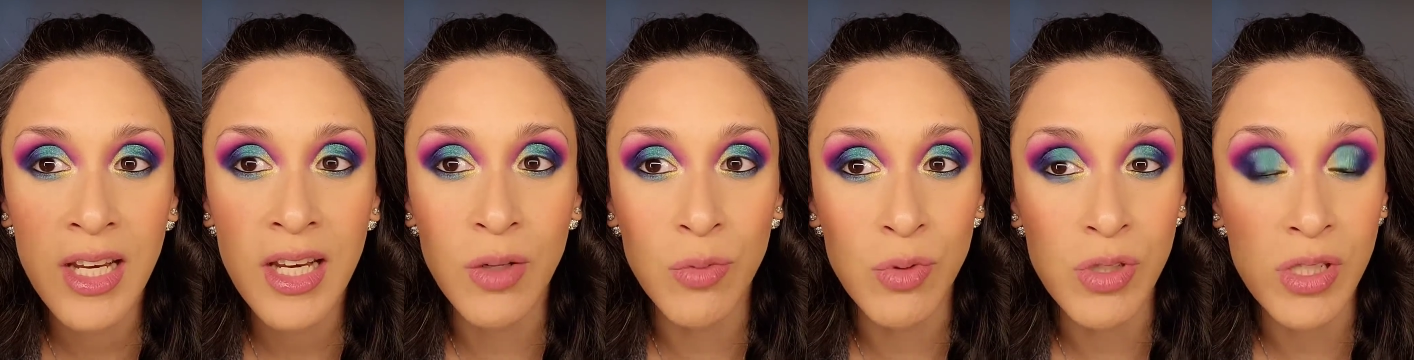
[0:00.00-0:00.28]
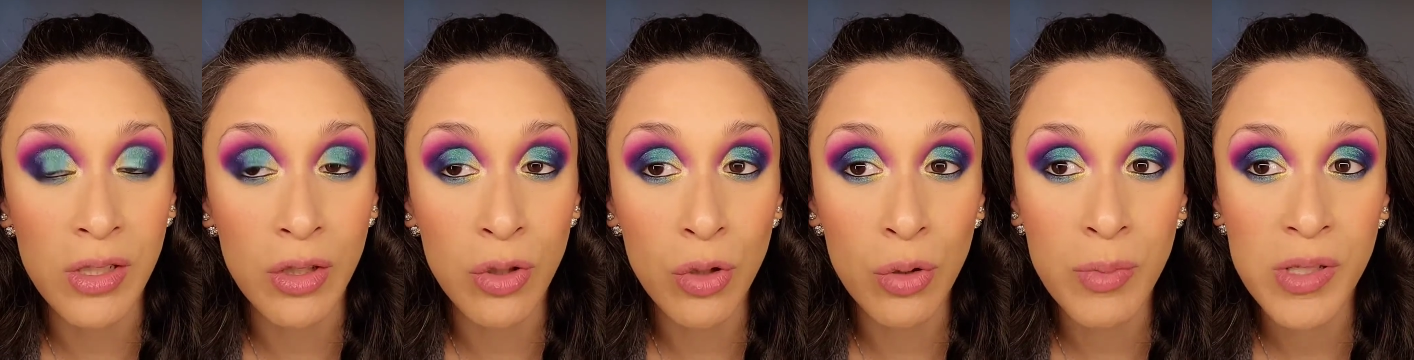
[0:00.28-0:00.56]
It was
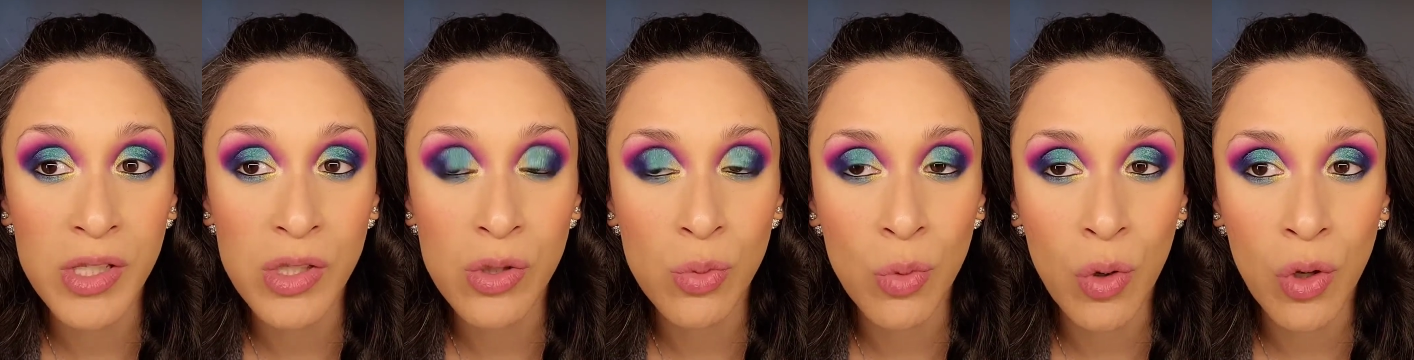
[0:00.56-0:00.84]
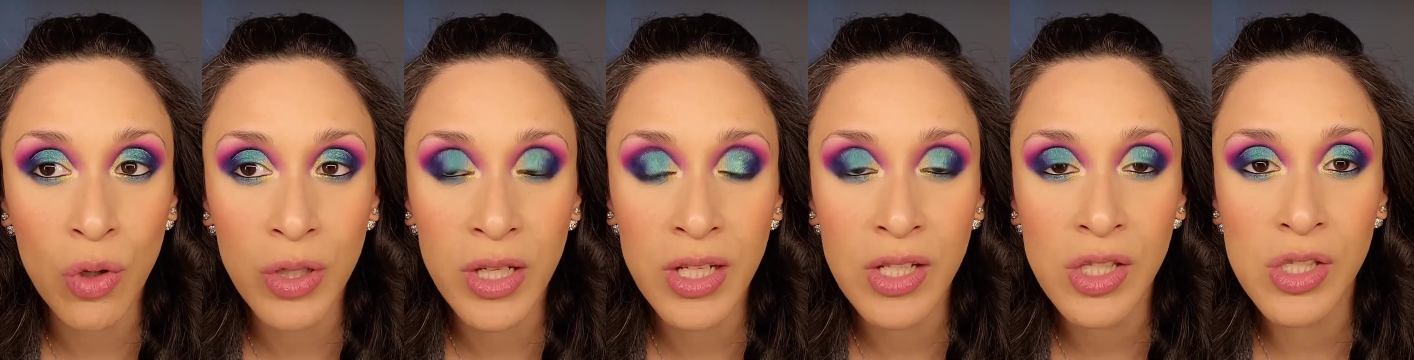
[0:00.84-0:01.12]
a little bit
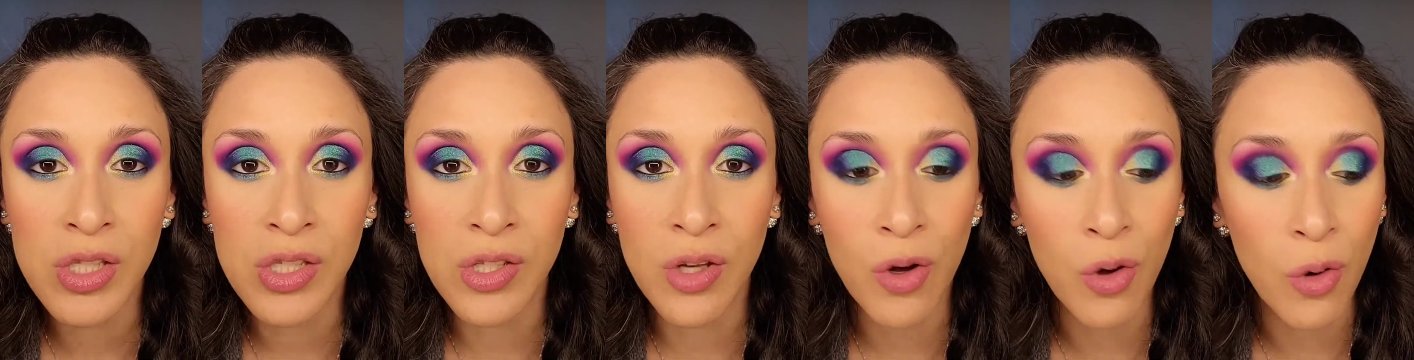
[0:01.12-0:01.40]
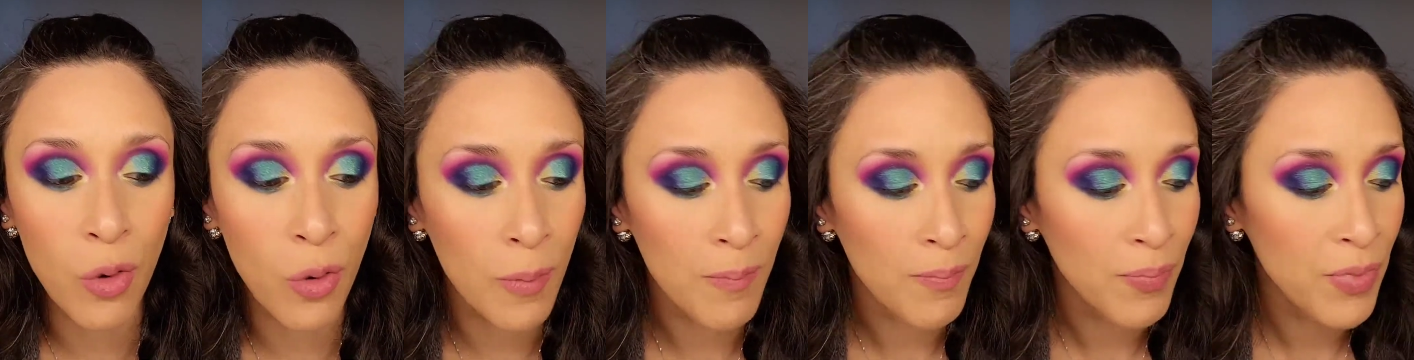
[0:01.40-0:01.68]
swollen.
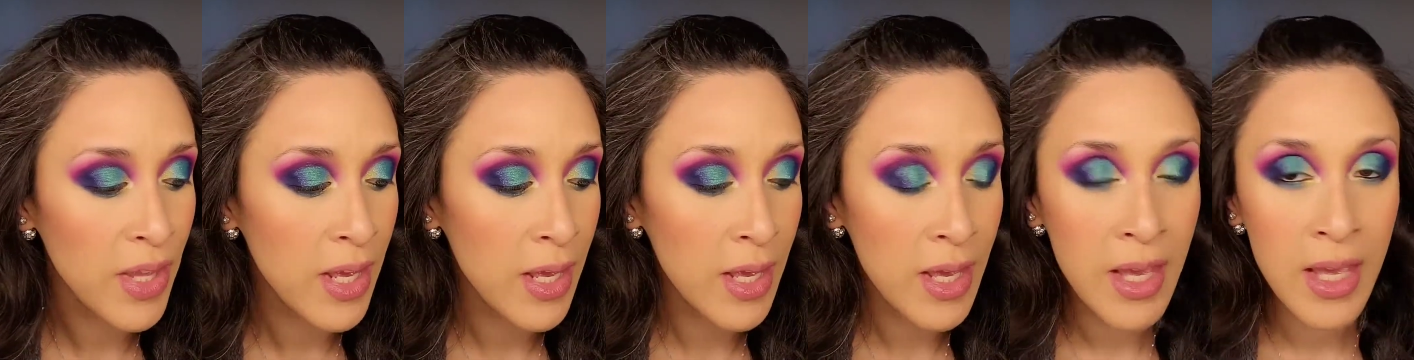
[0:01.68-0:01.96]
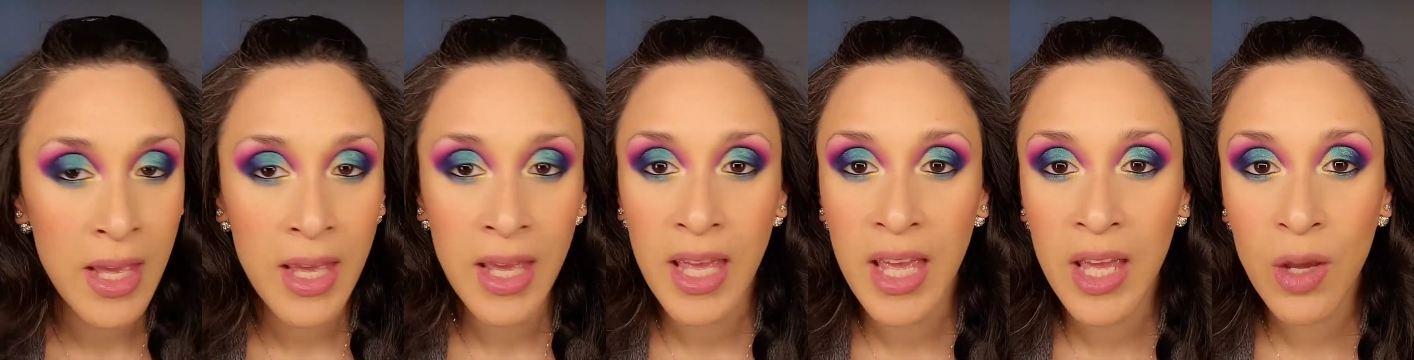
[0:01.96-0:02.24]
So
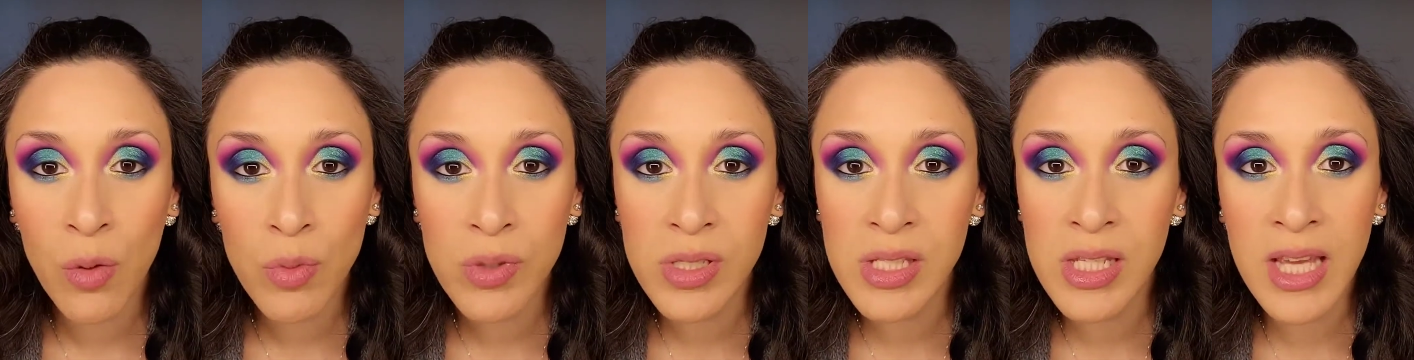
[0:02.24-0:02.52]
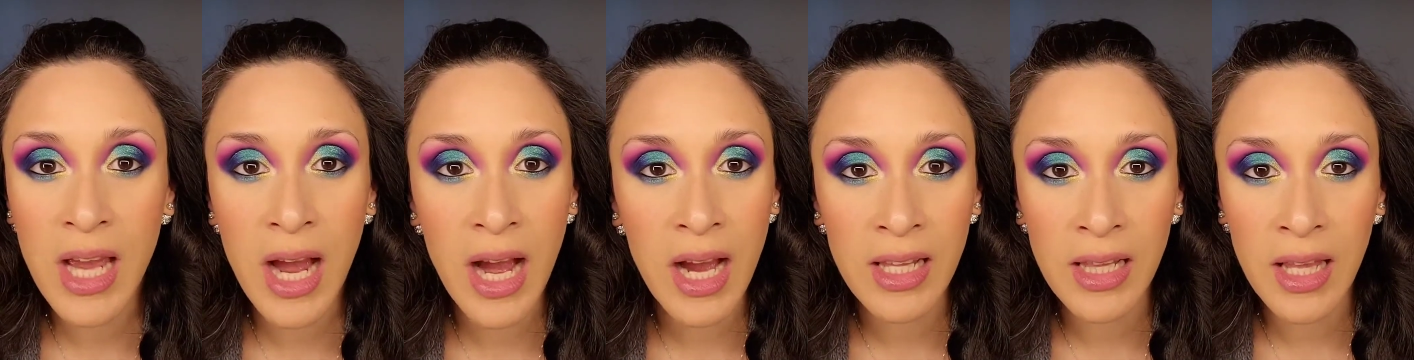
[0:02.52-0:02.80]
it was
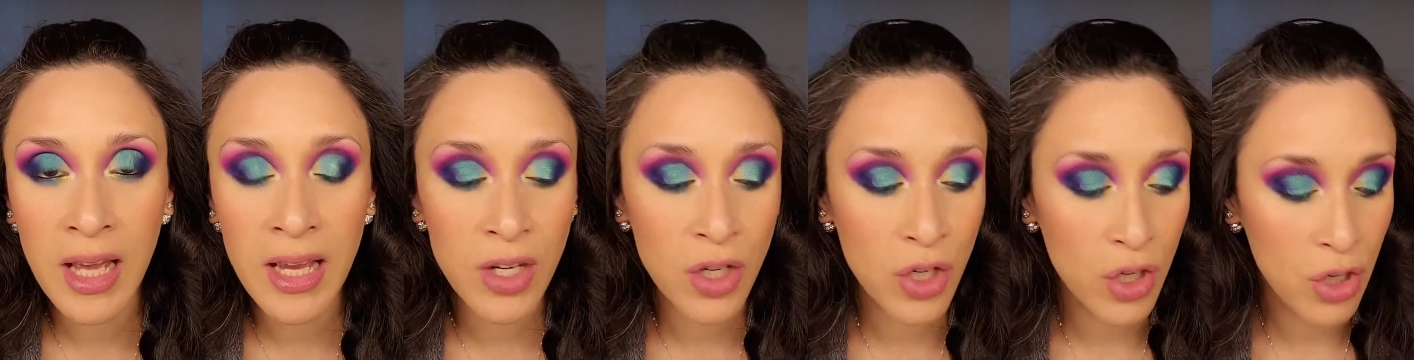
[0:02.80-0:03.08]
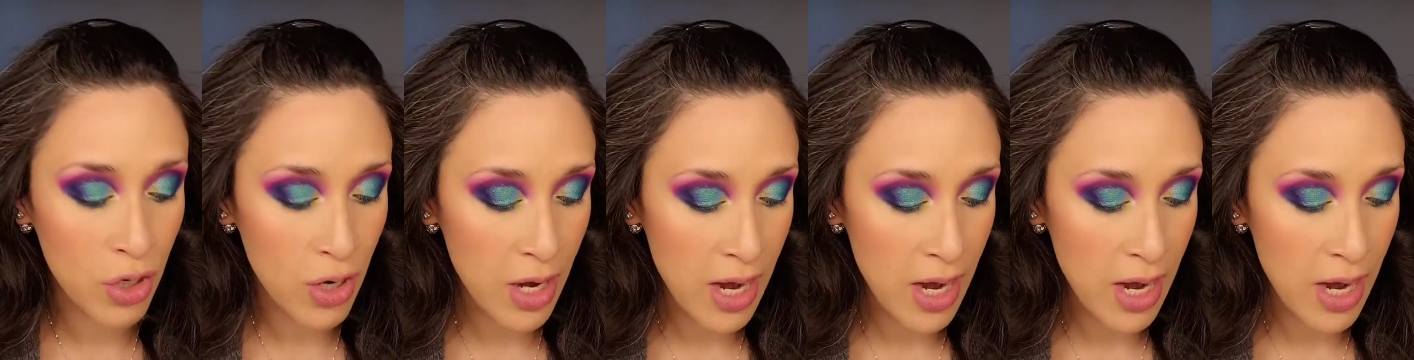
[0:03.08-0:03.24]
the eyeliner,